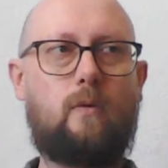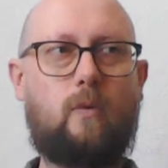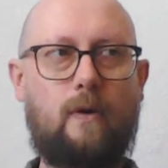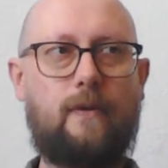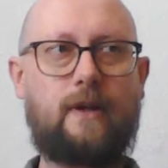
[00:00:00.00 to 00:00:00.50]

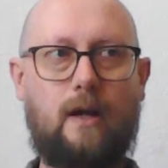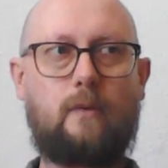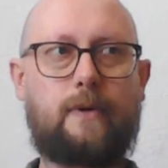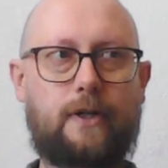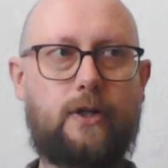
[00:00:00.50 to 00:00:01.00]
one thing that
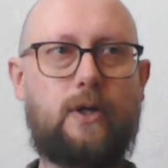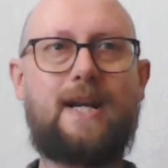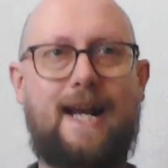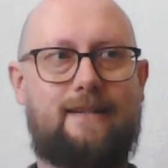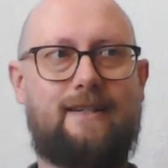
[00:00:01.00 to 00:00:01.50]
we're good
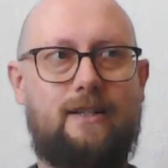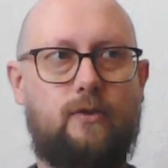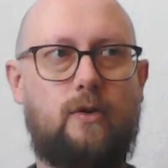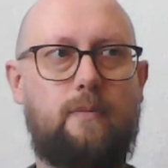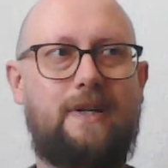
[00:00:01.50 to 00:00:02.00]
at in
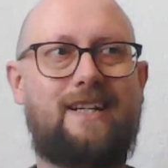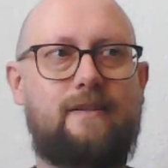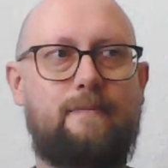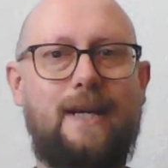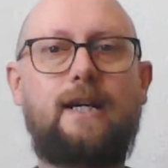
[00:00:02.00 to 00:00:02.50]
Europe
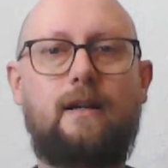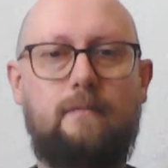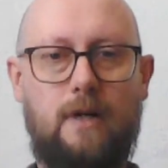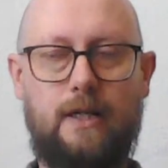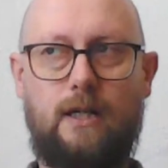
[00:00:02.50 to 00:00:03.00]
is making
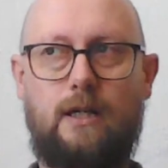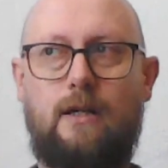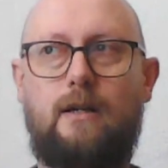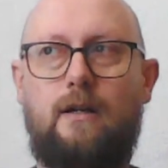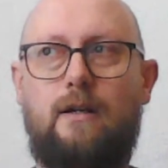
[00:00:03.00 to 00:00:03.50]
money.
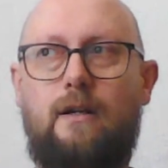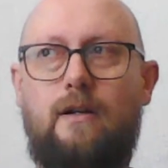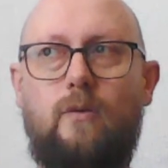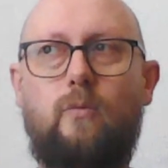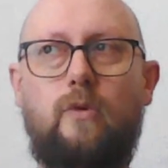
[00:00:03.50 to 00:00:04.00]

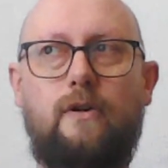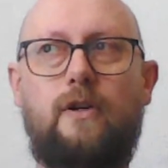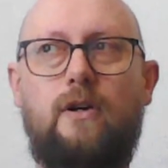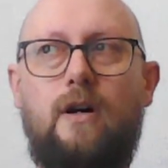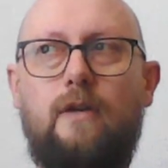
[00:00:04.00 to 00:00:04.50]
We're
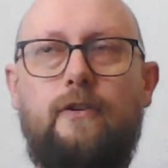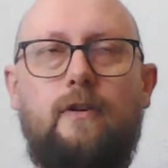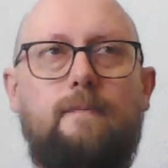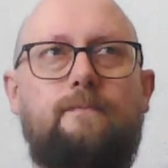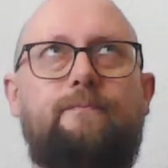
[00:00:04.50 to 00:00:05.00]
not
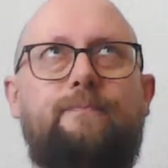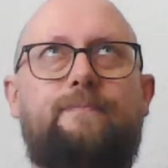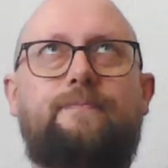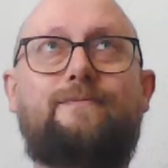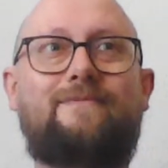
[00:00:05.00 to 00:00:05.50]

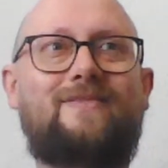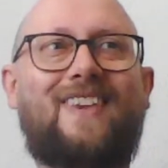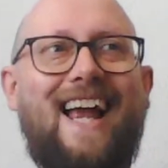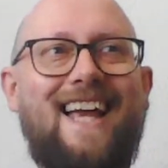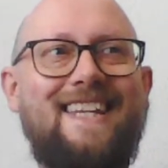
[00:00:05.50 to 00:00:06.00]

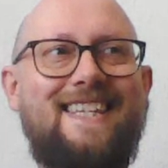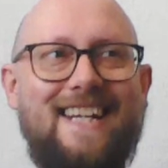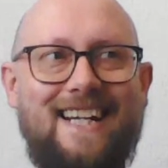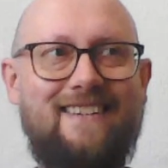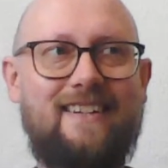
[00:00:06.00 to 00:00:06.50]

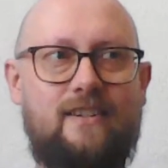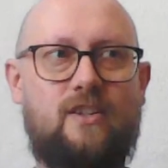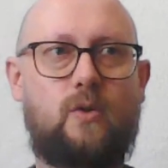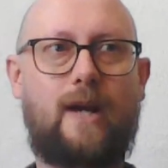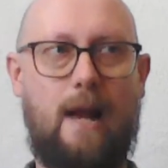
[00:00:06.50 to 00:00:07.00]
addicted
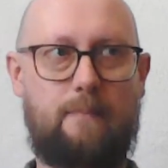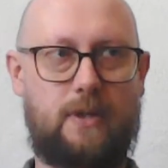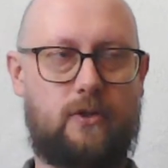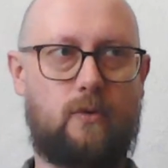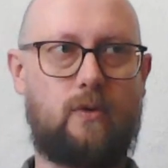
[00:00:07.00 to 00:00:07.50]
to
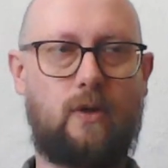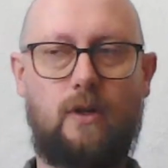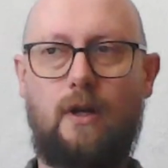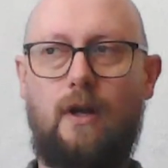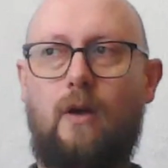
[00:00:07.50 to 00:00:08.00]
capital.
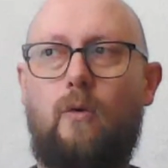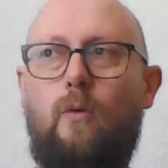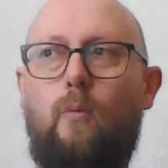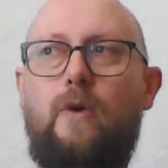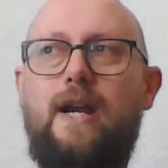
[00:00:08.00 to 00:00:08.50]

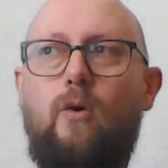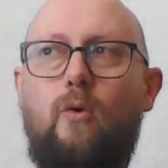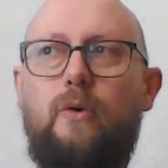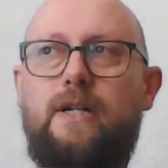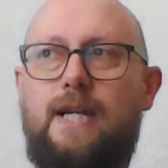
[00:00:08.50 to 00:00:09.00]
We
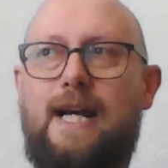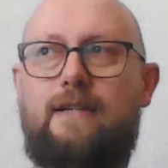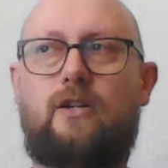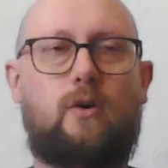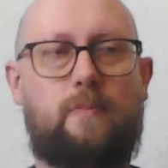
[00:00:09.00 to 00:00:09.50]
always had
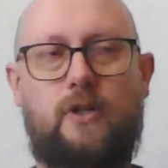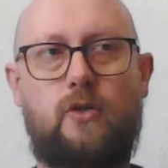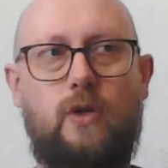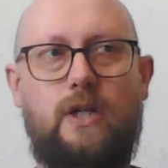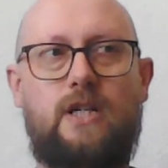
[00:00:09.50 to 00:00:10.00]
the
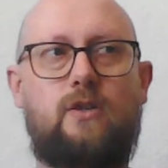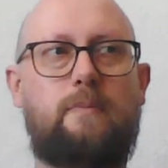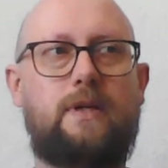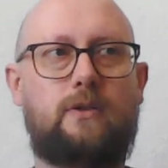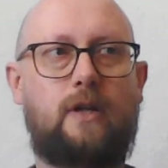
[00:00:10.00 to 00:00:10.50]
opportunity to
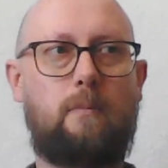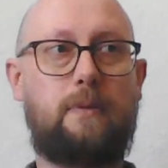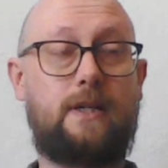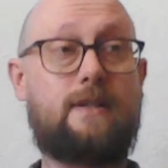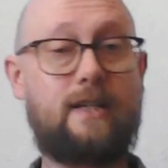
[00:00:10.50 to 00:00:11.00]
build
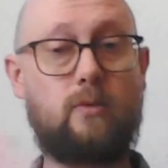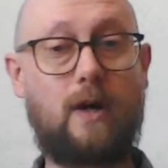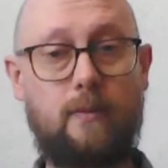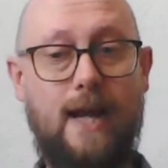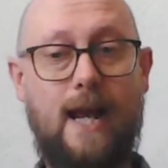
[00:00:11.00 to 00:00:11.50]
companies. And that's
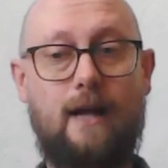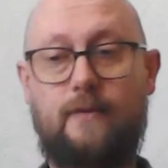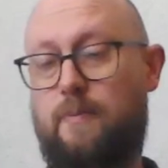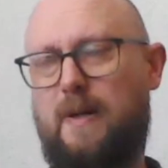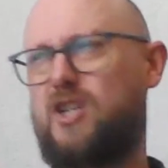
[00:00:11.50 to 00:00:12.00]
why we have,
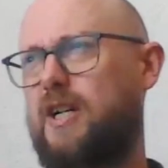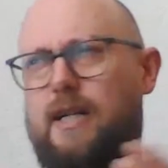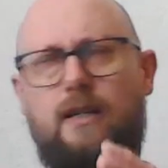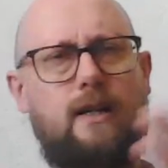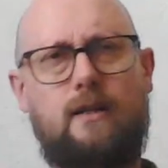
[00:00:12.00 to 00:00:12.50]

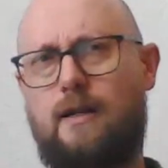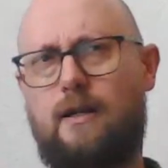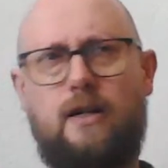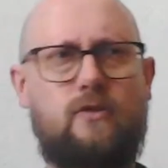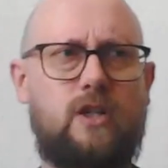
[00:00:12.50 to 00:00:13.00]
especially in
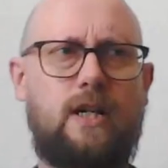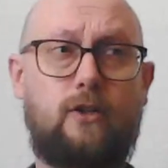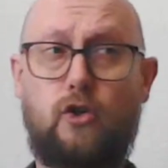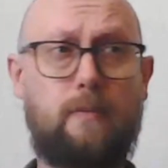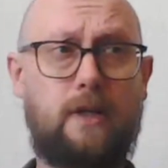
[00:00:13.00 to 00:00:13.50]
countries like
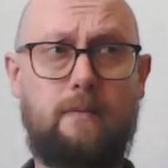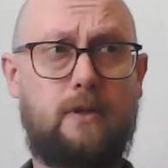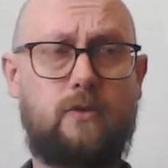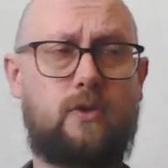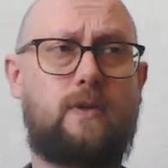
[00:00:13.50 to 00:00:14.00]
Germany, but
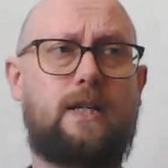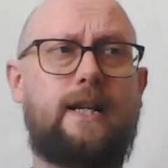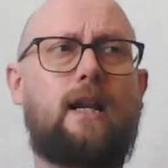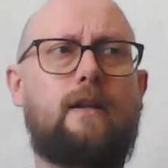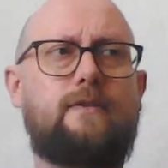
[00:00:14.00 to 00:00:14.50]
also in the
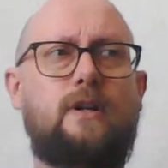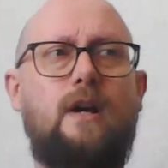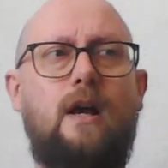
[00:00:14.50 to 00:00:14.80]
Netherlands,